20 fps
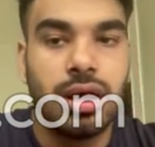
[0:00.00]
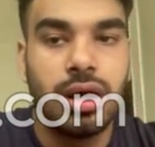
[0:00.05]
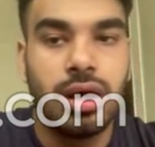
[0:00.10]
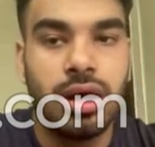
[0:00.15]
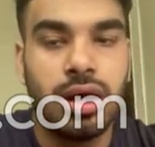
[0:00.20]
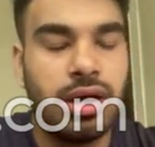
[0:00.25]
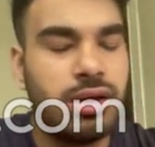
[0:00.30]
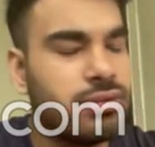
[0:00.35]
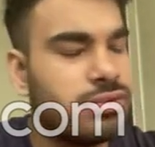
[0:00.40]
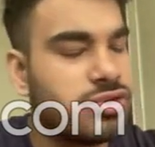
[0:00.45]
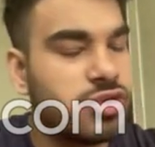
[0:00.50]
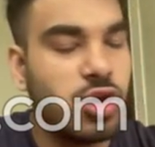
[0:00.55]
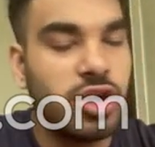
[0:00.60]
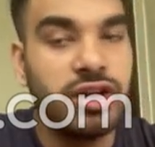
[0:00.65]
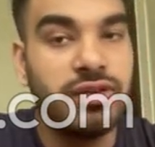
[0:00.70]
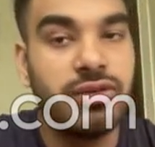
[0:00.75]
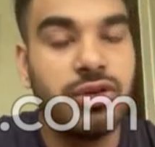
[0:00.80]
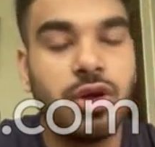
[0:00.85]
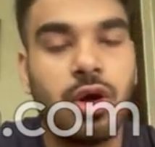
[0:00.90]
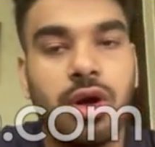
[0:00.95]

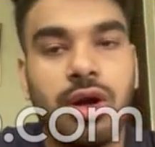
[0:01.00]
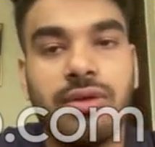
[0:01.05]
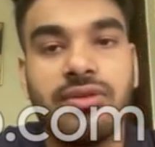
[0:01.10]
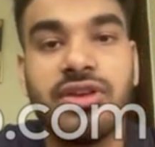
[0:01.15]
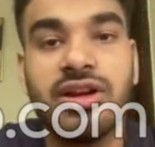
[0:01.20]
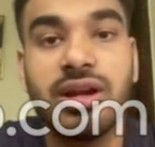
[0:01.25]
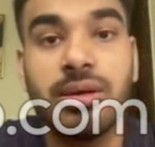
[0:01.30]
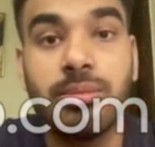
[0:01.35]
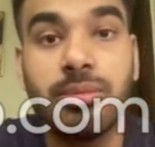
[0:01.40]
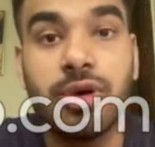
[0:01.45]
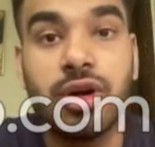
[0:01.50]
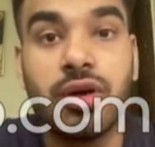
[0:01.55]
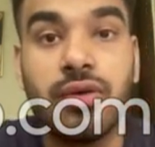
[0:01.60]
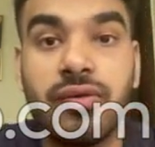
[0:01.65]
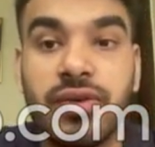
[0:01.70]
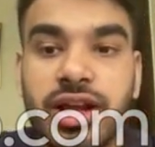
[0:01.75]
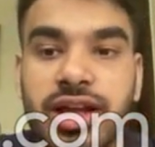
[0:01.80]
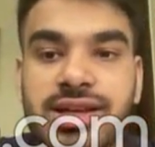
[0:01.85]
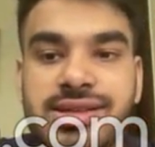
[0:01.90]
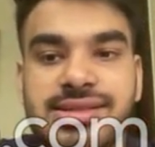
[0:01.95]
With all of the number
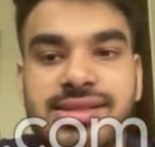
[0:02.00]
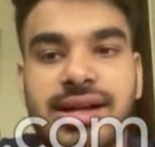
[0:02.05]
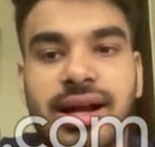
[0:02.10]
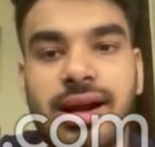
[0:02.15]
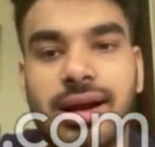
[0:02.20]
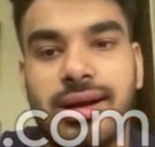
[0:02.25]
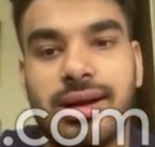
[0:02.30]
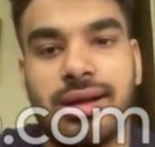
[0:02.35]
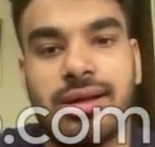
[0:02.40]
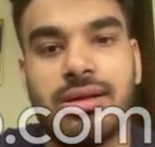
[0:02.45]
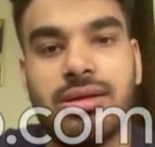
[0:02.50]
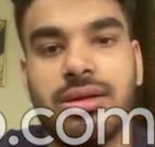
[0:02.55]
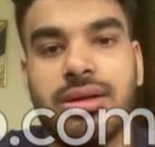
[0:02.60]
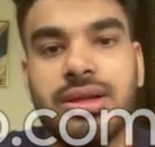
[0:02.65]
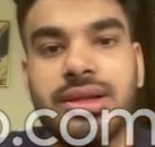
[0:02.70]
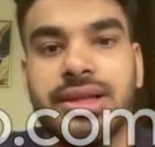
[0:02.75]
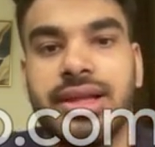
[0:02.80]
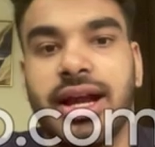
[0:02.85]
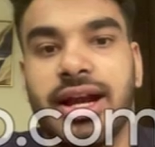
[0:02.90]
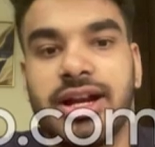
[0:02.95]
of days that
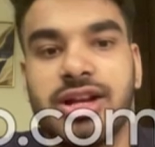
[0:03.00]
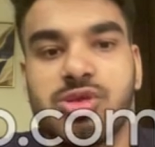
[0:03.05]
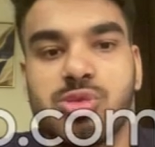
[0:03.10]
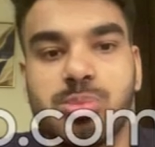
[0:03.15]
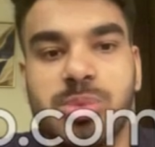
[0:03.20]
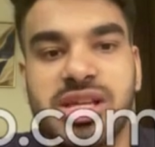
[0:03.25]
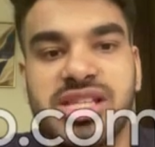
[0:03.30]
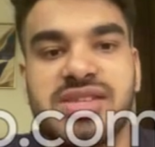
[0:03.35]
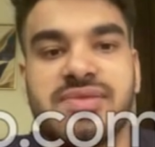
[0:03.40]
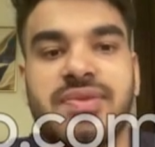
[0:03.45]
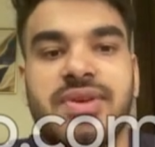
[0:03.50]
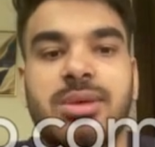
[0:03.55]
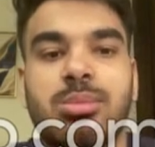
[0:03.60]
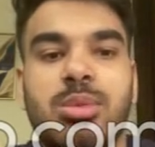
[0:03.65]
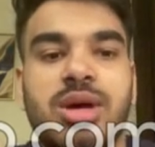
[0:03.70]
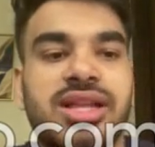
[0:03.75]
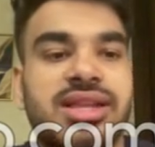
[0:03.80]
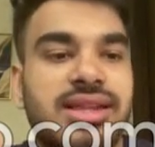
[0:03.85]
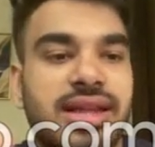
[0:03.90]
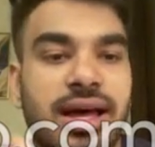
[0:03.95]
that specific
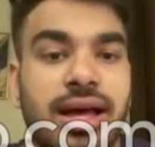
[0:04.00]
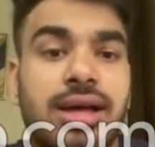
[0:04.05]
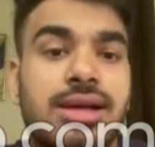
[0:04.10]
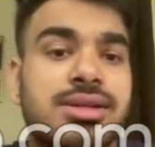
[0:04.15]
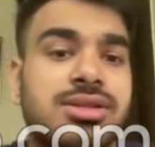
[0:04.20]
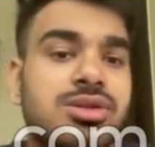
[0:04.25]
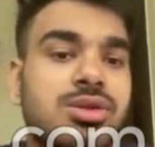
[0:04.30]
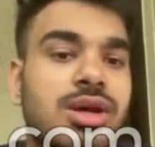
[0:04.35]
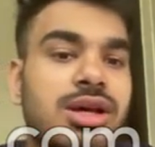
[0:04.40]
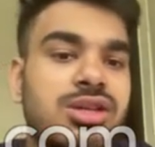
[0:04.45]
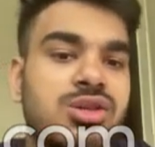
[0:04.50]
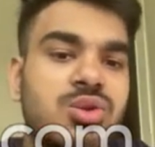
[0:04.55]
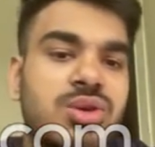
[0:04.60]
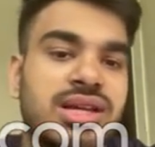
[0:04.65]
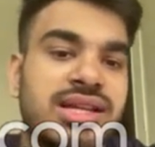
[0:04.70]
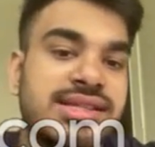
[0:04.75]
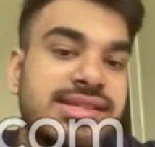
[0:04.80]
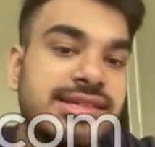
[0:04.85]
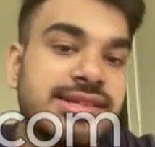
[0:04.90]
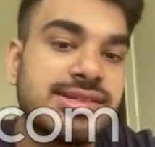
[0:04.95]
month has. So as you
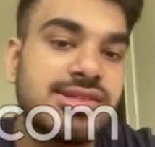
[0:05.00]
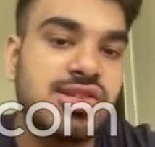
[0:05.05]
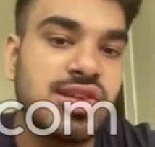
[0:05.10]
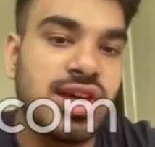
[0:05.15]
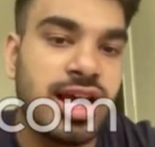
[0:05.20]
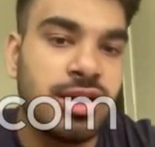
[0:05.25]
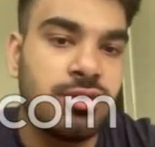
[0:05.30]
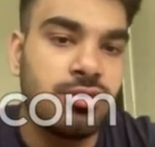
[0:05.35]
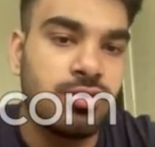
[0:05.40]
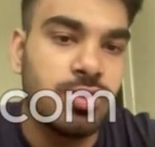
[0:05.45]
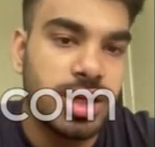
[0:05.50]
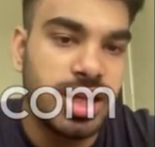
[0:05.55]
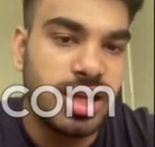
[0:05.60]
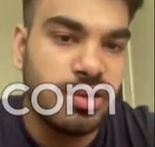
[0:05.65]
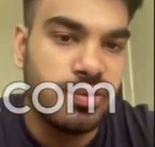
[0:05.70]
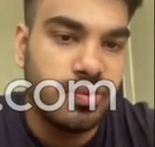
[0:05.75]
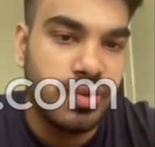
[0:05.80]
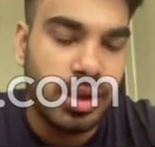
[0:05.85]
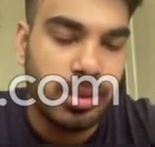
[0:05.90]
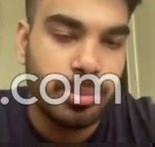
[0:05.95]
can see,
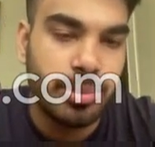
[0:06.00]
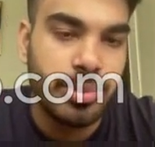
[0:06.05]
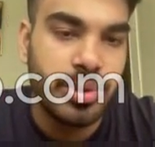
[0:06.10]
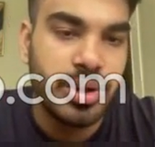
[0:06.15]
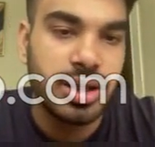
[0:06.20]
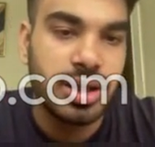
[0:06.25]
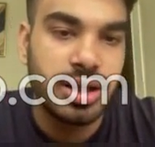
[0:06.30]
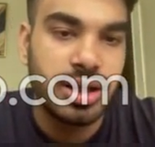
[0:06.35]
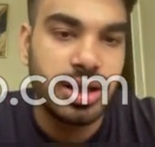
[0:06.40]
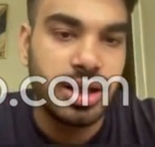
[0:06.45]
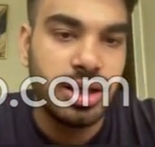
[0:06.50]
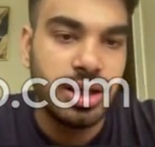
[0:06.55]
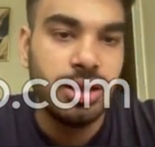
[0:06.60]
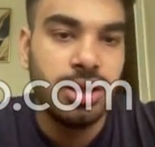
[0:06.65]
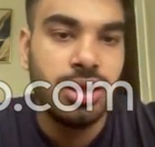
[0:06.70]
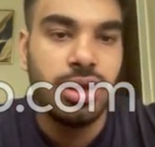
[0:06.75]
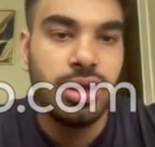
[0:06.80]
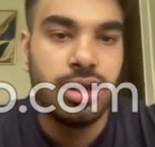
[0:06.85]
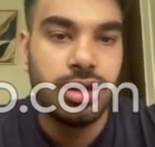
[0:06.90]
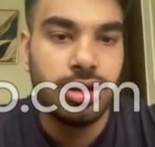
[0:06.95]
January, February,
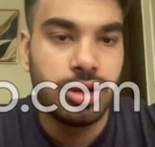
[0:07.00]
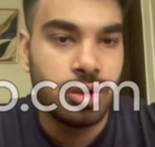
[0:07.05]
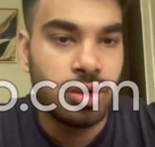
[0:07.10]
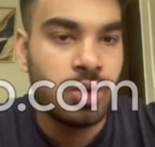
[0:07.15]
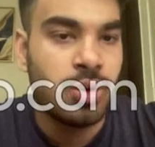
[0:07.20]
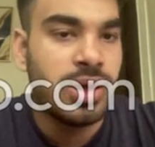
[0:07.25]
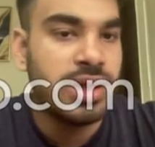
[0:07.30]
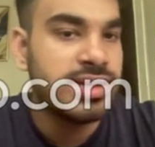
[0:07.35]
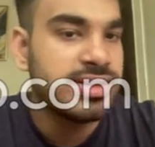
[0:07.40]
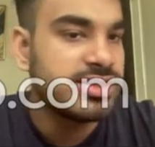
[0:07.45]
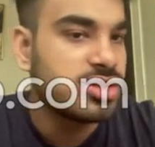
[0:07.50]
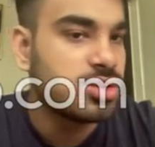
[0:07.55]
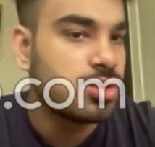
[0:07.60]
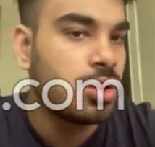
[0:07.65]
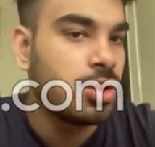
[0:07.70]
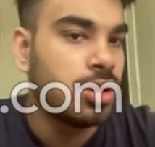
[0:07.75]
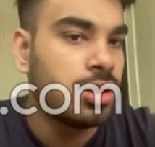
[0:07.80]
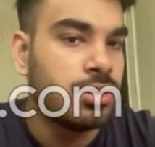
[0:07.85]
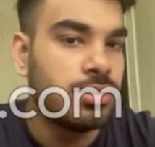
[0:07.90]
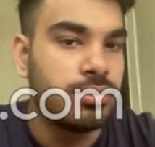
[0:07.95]
and
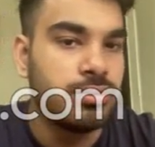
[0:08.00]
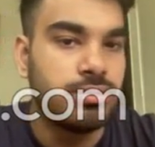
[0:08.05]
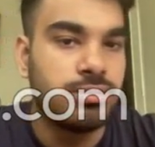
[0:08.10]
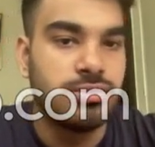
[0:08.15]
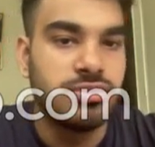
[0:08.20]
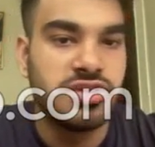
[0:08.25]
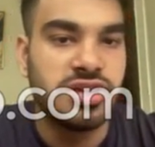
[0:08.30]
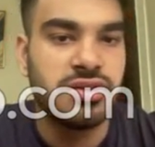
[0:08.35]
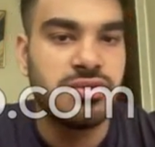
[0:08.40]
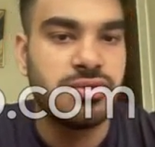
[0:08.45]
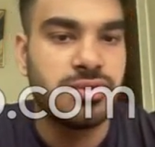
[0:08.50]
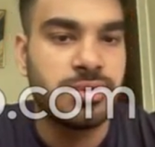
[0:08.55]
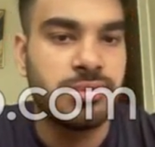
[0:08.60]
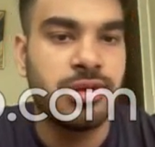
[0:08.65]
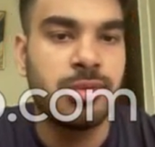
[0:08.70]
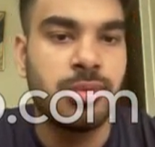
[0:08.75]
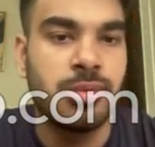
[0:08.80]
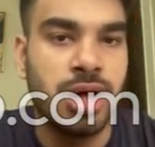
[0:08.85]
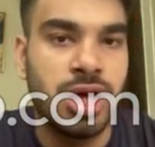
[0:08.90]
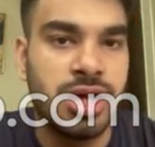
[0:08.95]
so on. January,
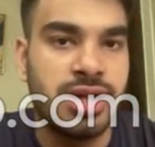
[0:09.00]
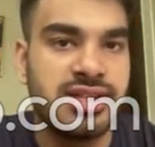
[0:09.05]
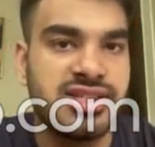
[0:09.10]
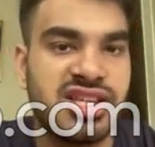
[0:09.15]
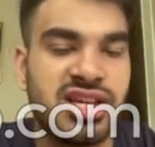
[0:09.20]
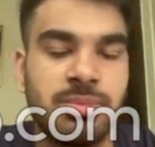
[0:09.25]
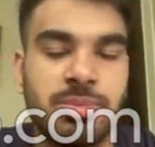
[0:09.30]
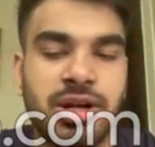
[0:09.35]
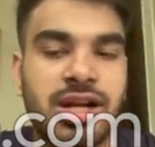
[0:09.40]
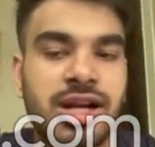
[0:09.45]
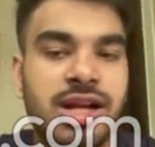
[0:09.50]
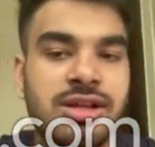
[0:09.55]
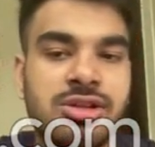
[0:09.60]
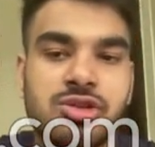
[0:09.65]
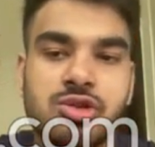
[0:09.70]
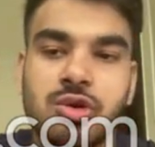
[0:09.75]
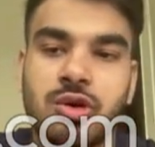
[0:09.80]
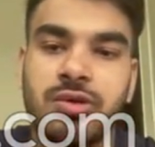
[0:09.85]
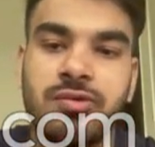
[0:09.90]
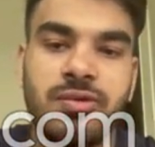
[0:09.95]
February, March, April,
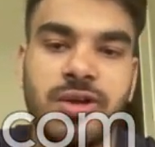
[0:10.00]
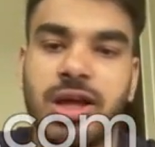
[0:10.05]
and so on.